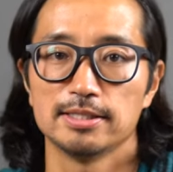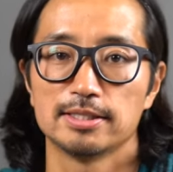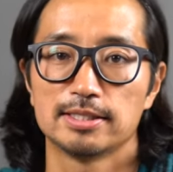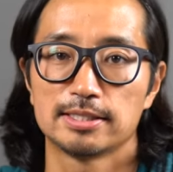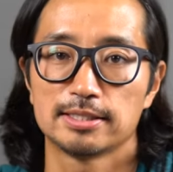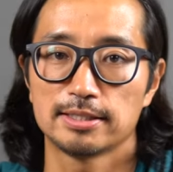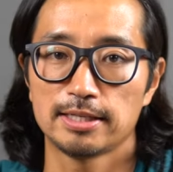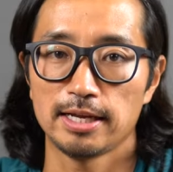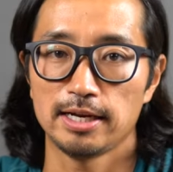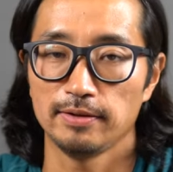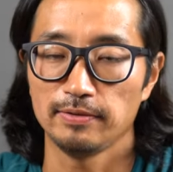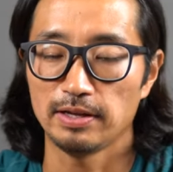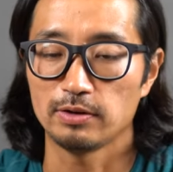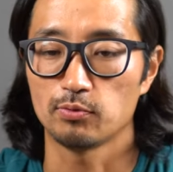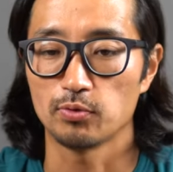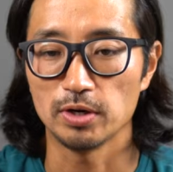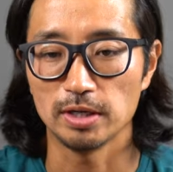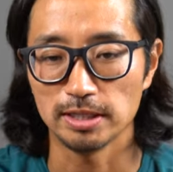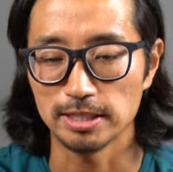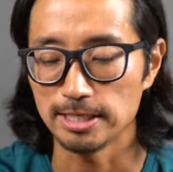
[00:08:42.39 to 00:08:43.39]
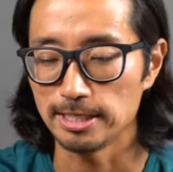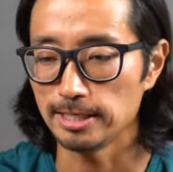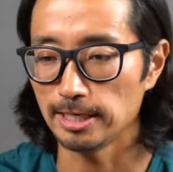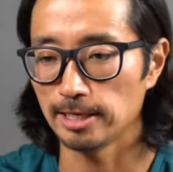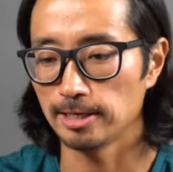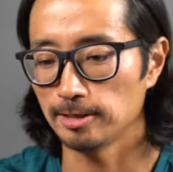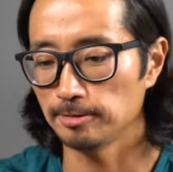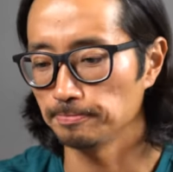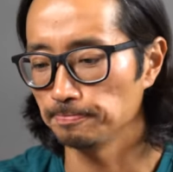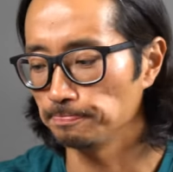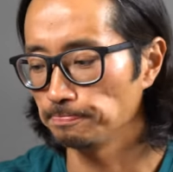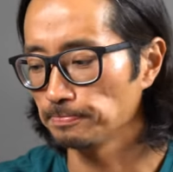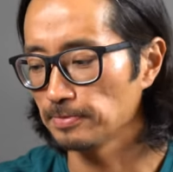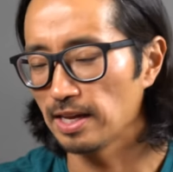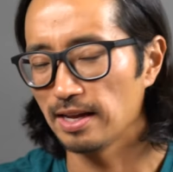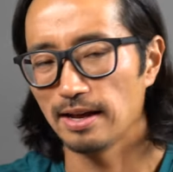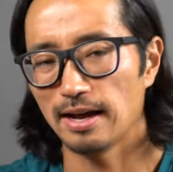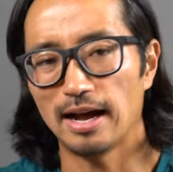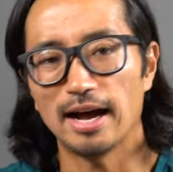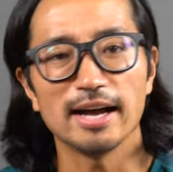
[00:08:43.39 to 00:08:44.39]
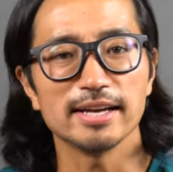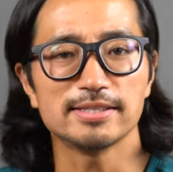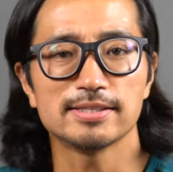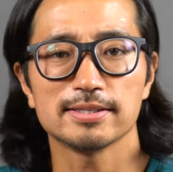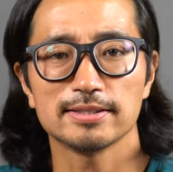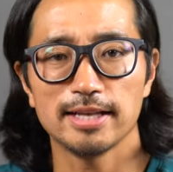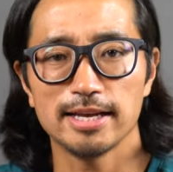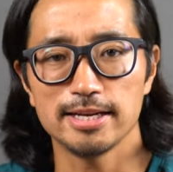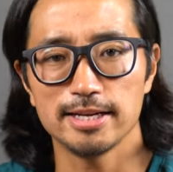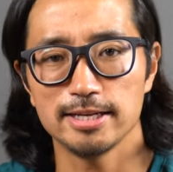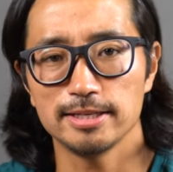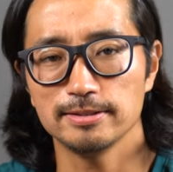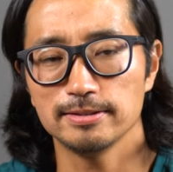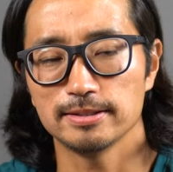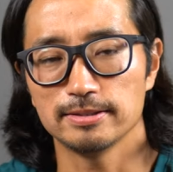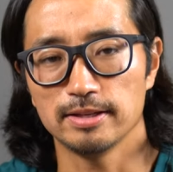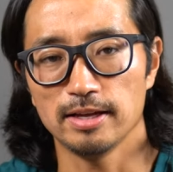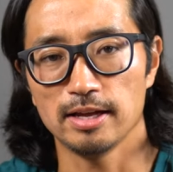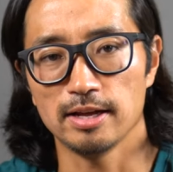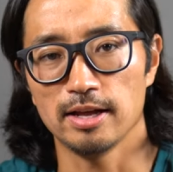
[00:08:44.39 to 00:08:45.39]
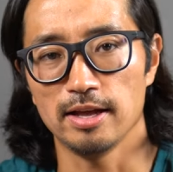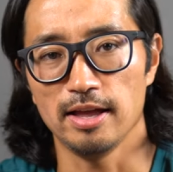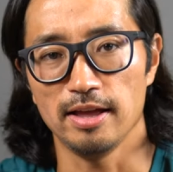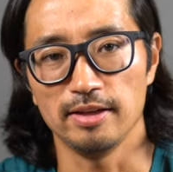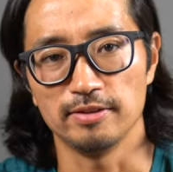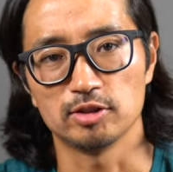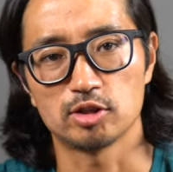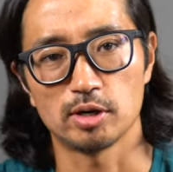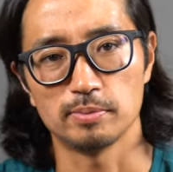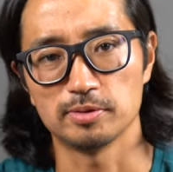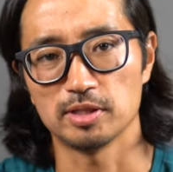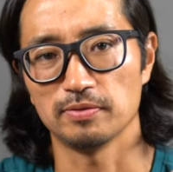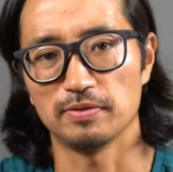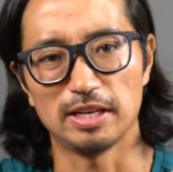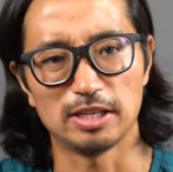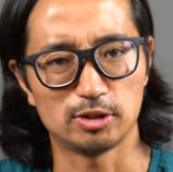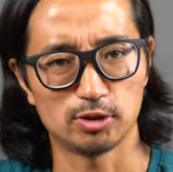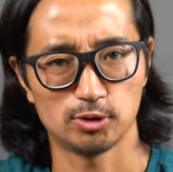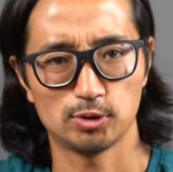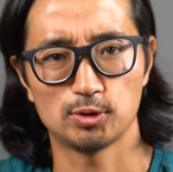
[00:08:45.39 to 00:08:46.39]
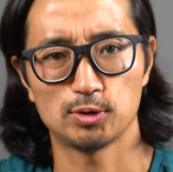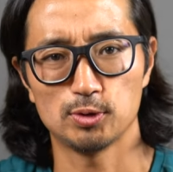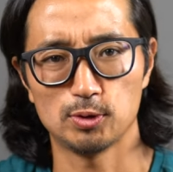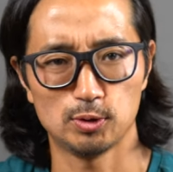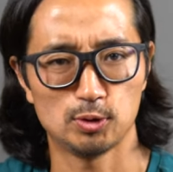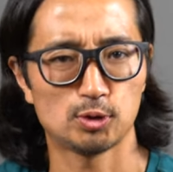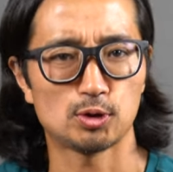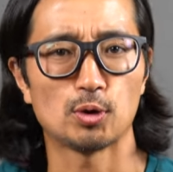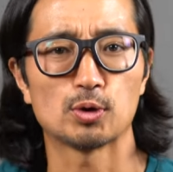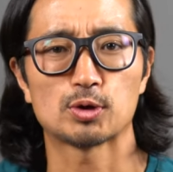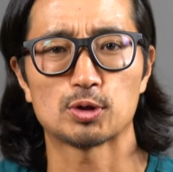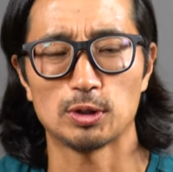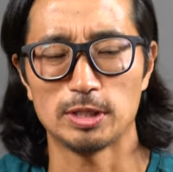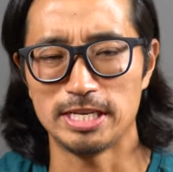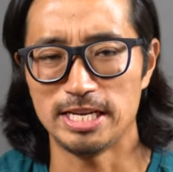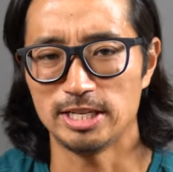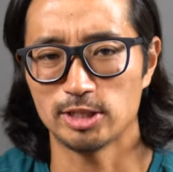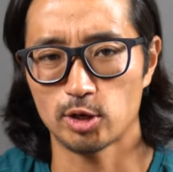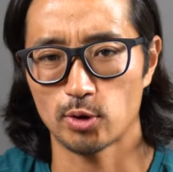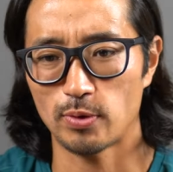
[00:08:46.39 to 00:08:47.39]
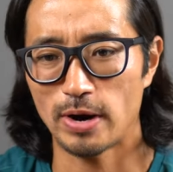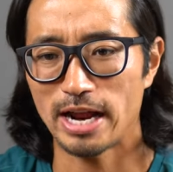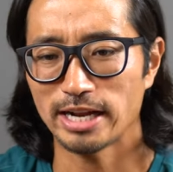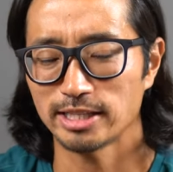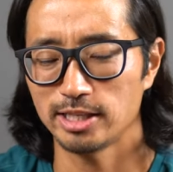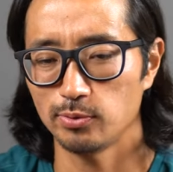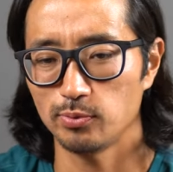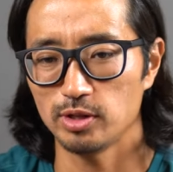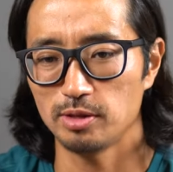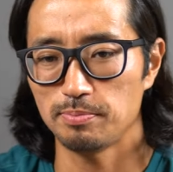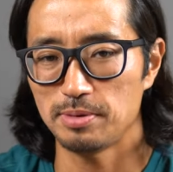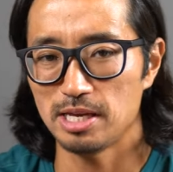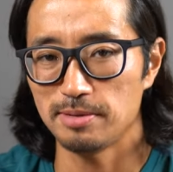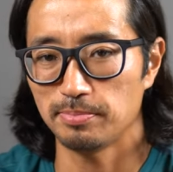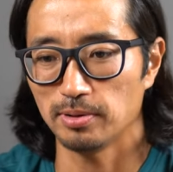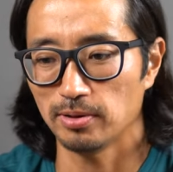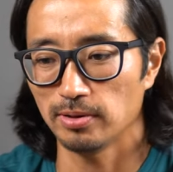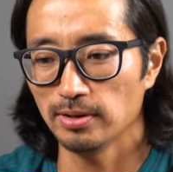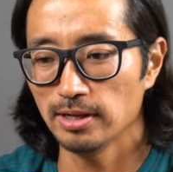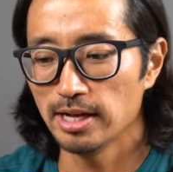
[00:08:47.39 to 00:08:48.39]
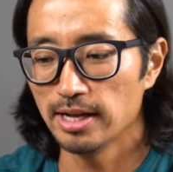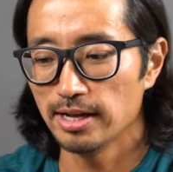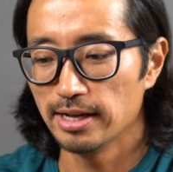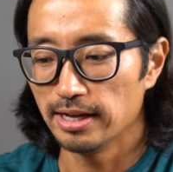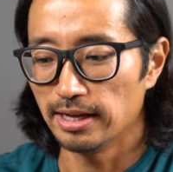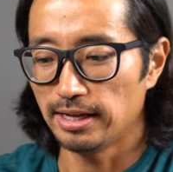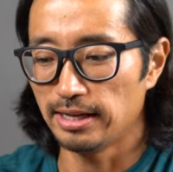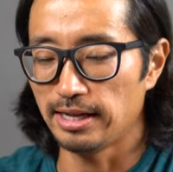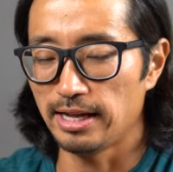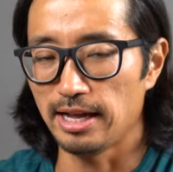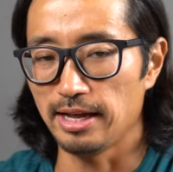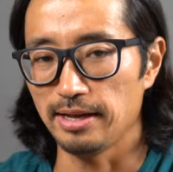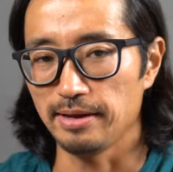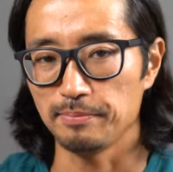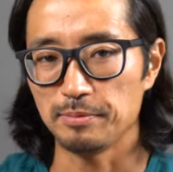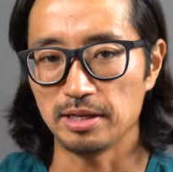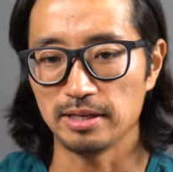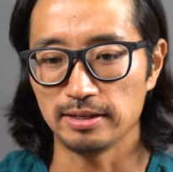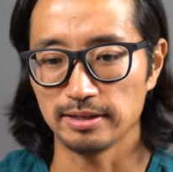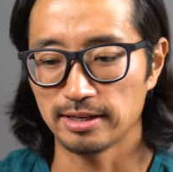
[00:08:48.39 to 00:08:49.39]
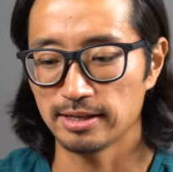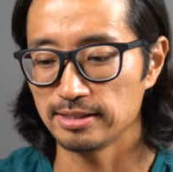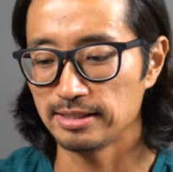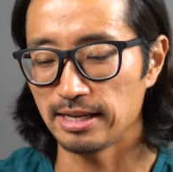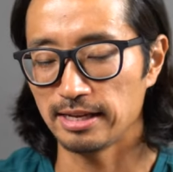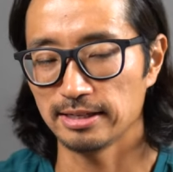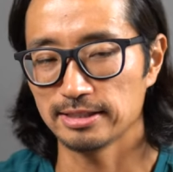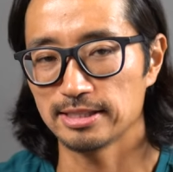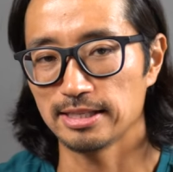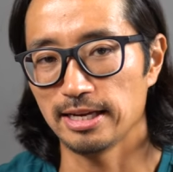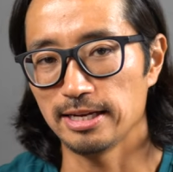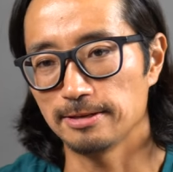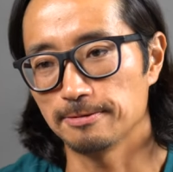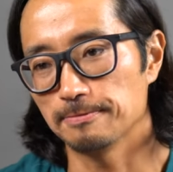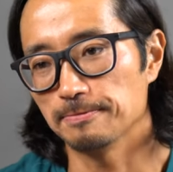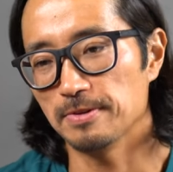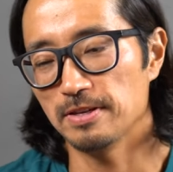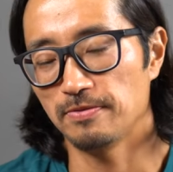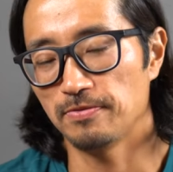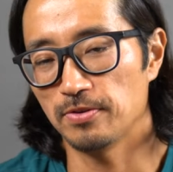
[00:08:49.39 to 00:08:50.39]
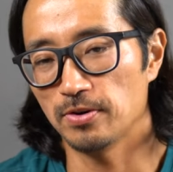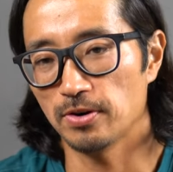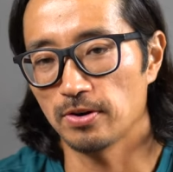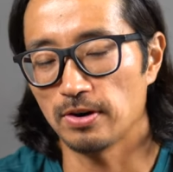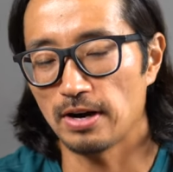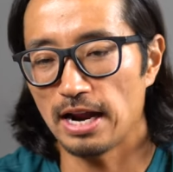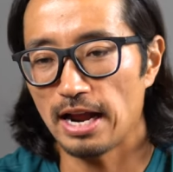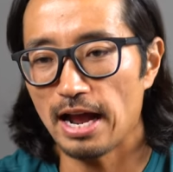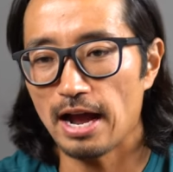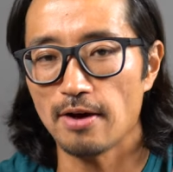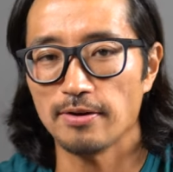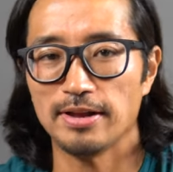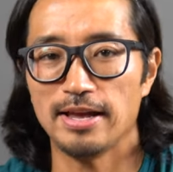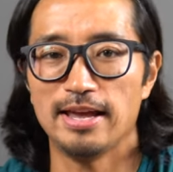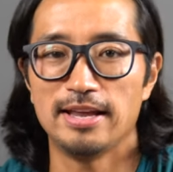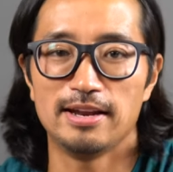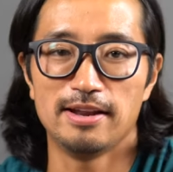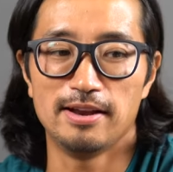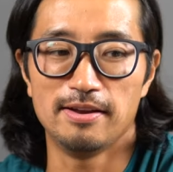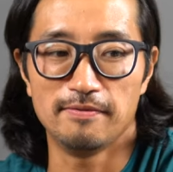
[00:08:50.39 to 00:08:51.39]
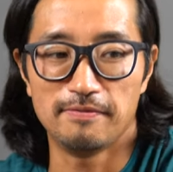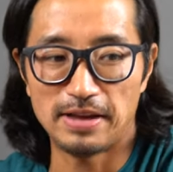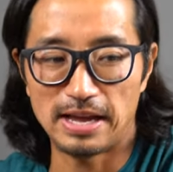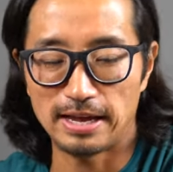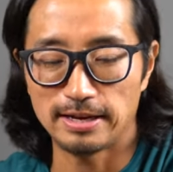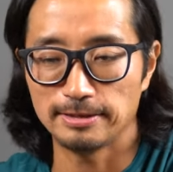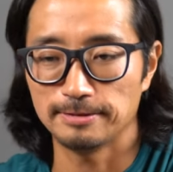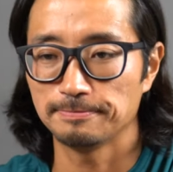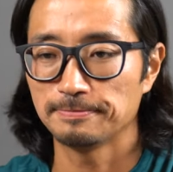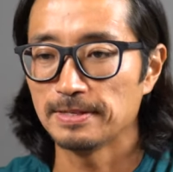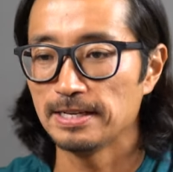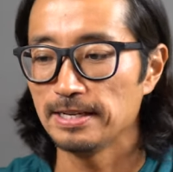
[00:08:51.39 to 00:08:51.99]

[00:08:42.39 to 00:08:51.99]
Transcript: is kind of like really isolating in terms of like socially interacting with people. I mean, because then it's like if you're out in an event,